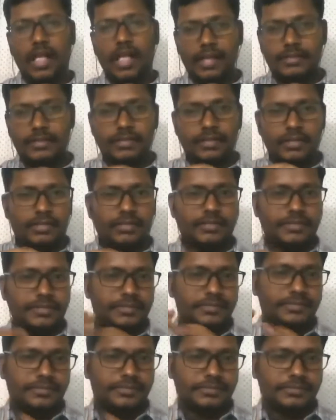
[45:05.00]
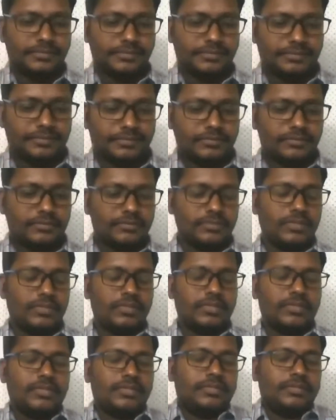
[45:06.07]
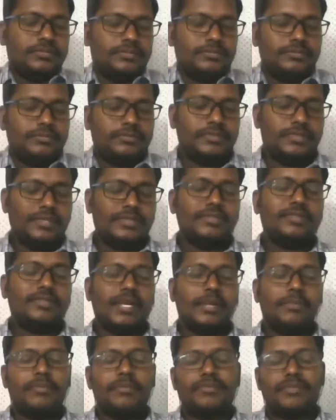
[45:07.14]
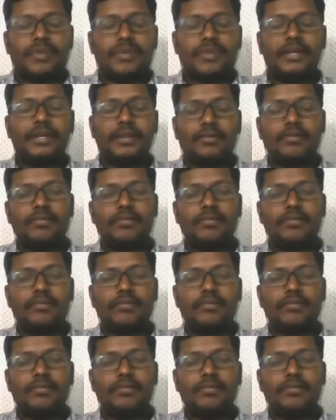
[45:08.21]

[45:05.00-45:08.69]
actually at the time of writing,